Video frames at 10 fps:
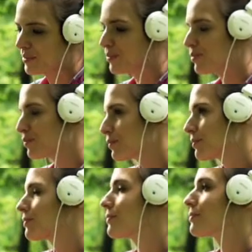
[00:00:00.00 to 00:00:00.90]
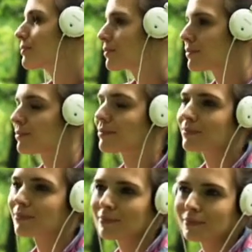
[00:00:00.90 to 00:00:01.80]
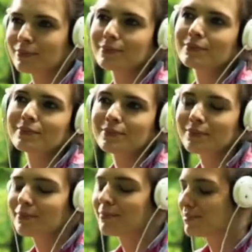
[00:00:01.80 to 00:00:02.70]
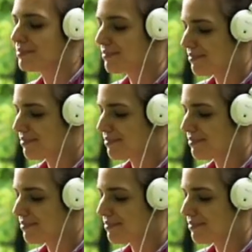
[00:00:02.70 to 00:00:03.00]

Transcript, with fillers: music and video player. It's